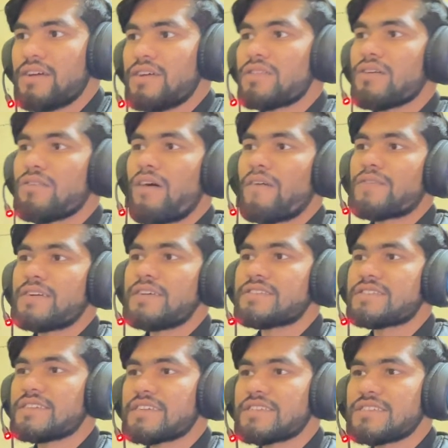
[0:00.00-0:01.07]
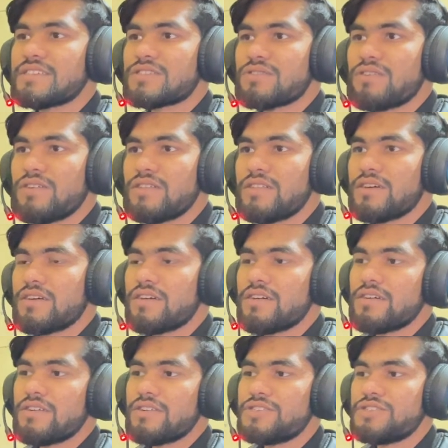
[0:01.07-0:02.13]
now after SDK is installed,
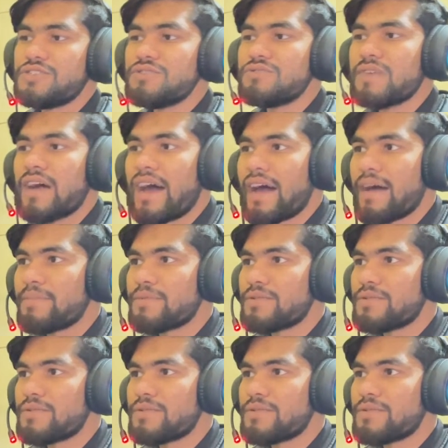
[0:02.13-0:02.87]
you have